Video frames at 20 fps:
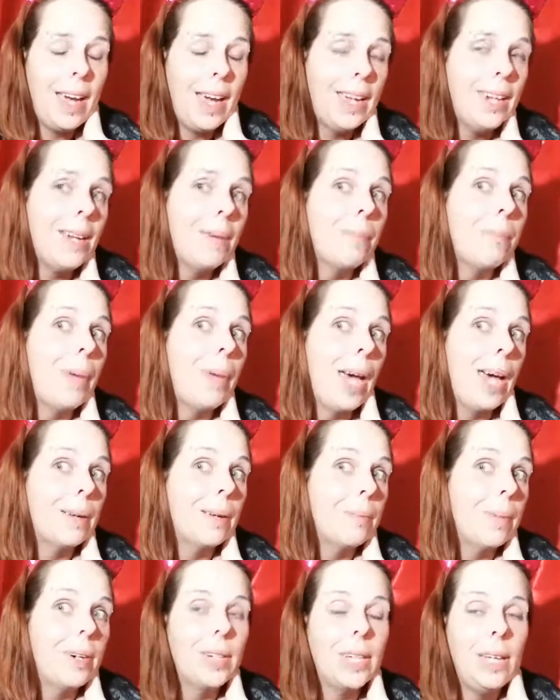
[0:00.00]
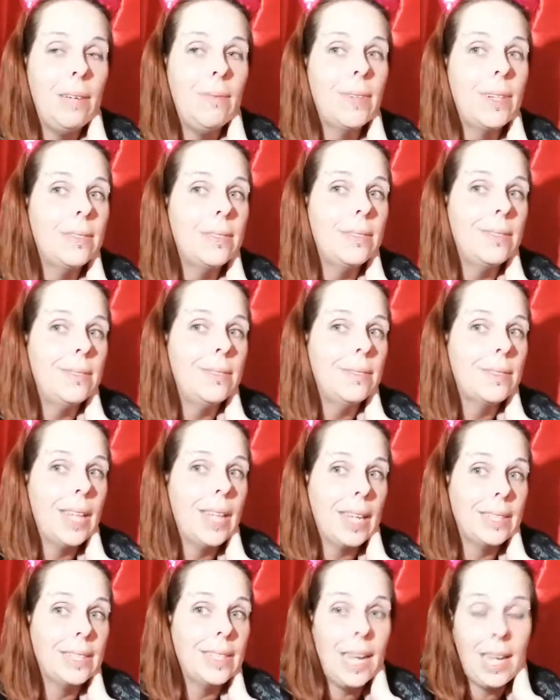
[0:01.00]
And I'm bad about even
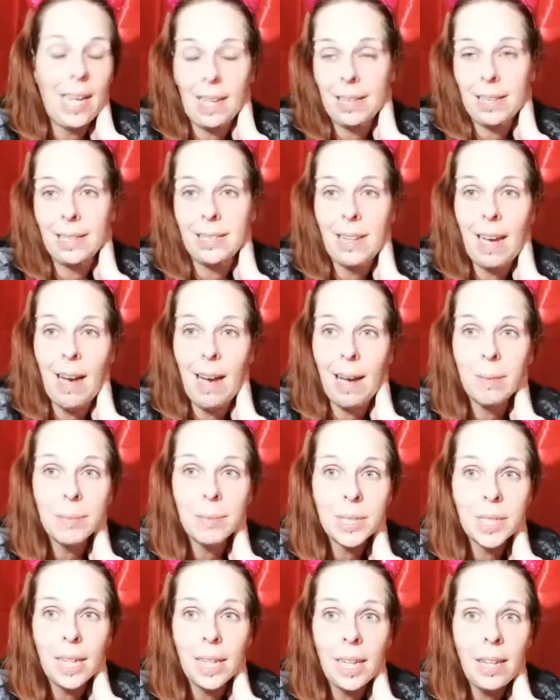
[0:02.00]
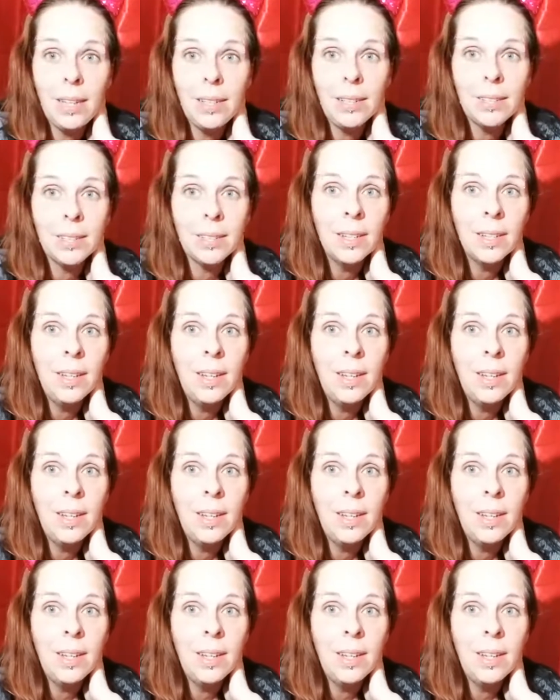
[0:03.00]
like taking the time to eat.